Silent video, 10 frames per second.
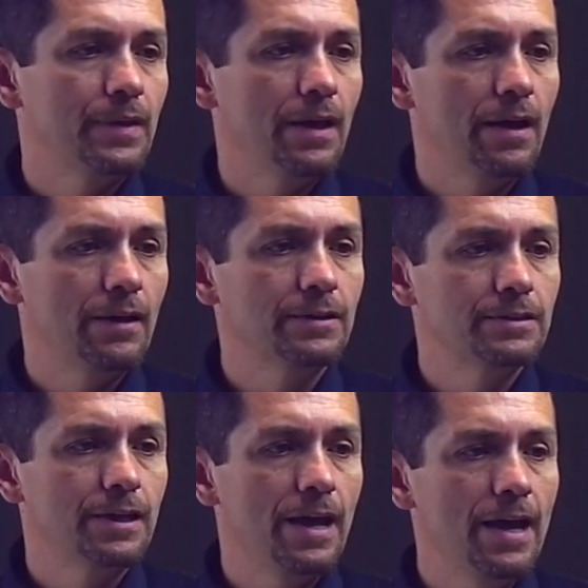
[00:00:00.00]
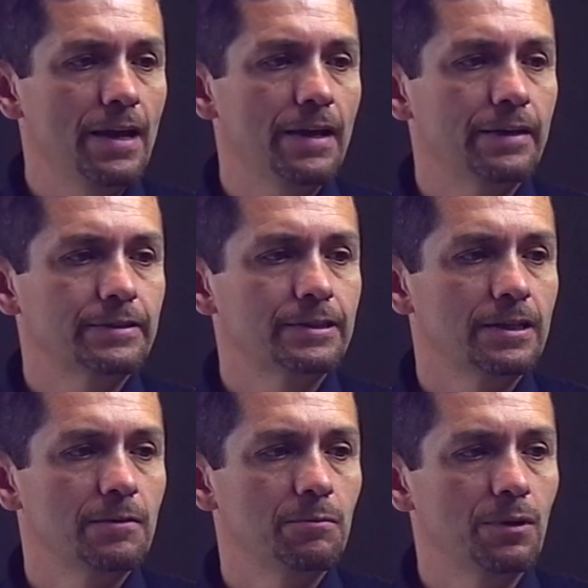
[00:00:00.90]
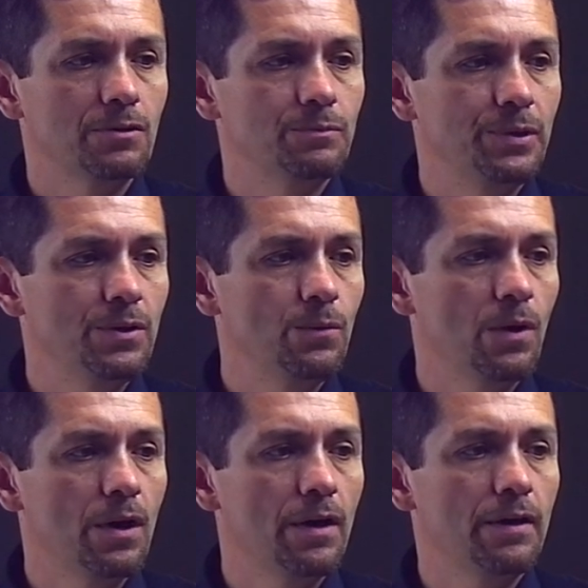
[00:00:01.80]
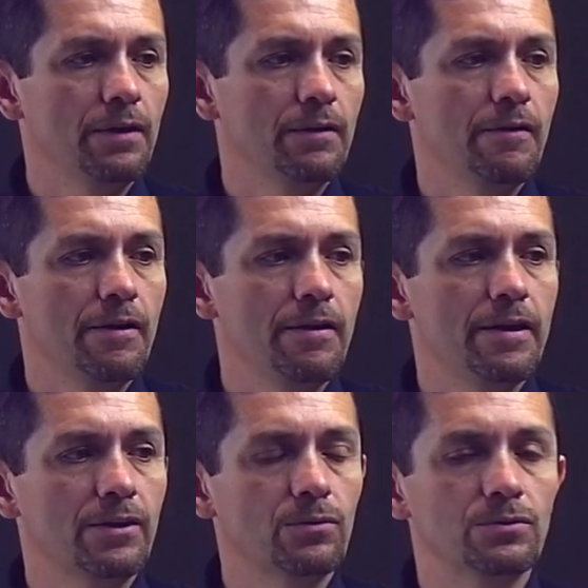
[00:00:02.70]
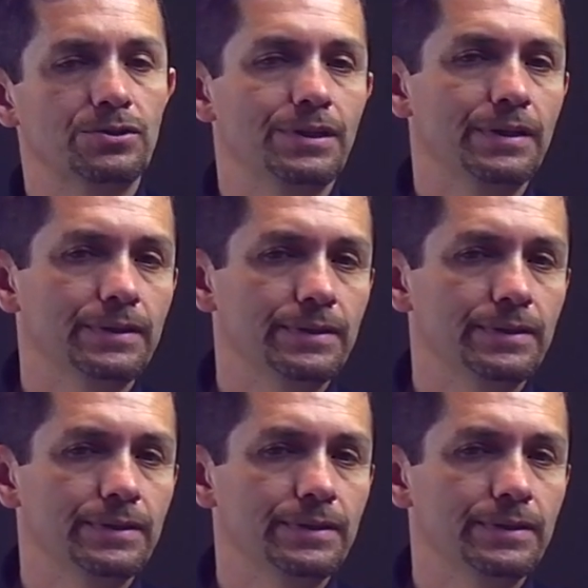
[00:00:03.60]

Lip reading: as 8x plus by equals c.